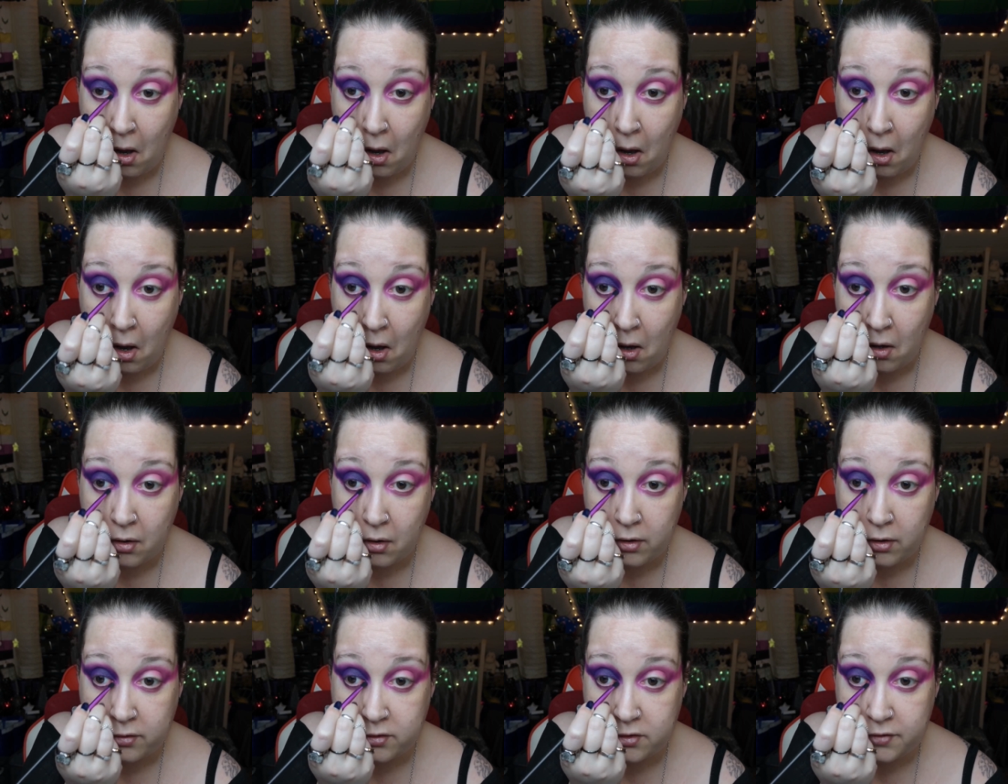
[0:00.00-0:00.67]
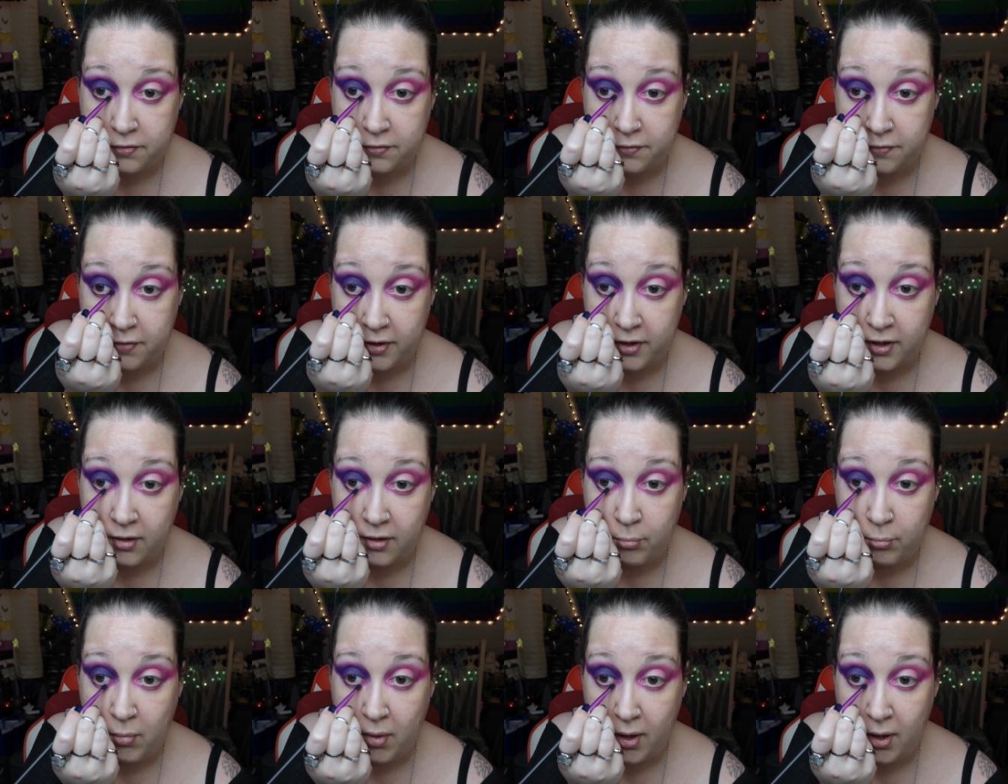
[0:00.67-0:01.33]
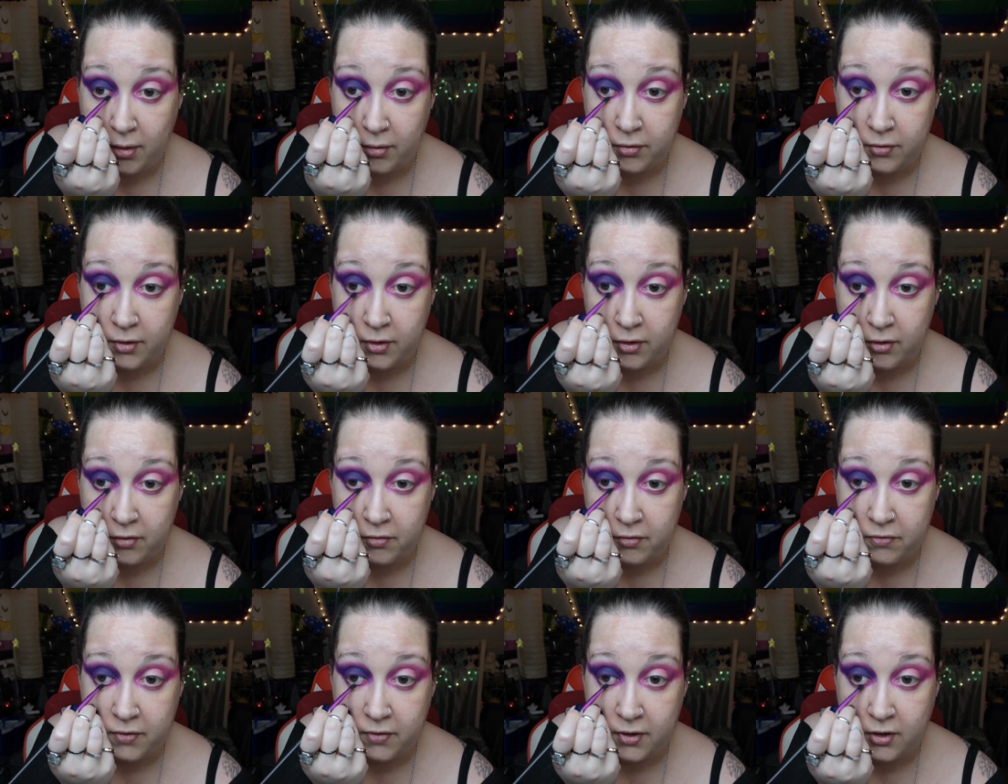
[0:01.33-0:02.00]
Close your fucking mouth, you're not a
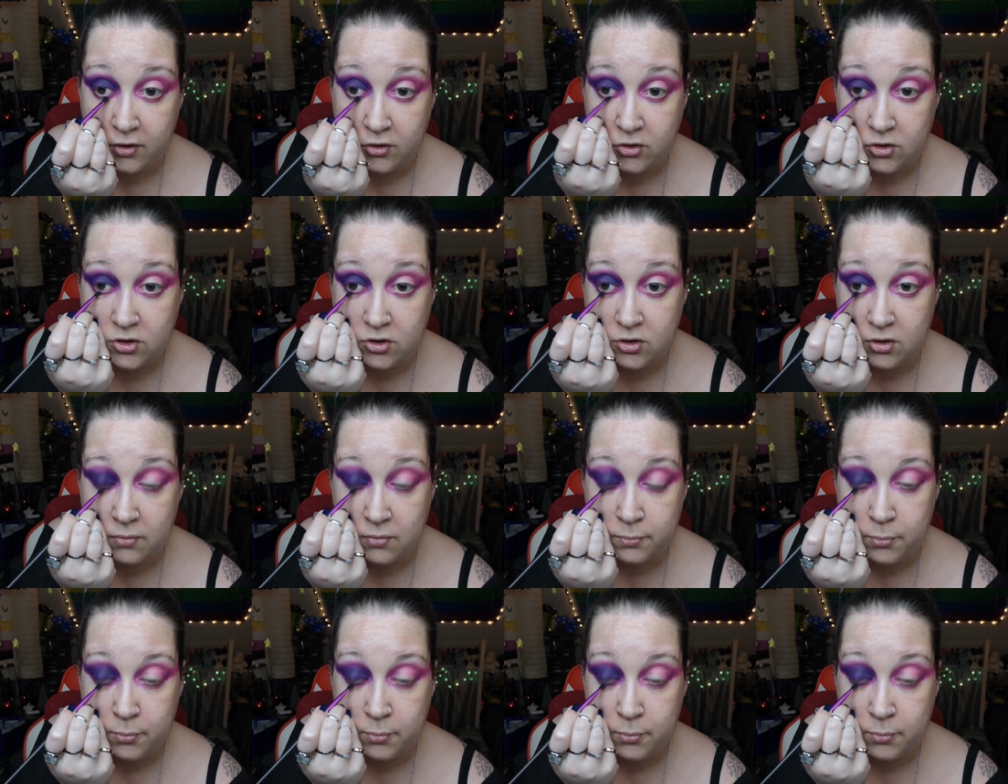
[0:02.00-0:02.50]
fish.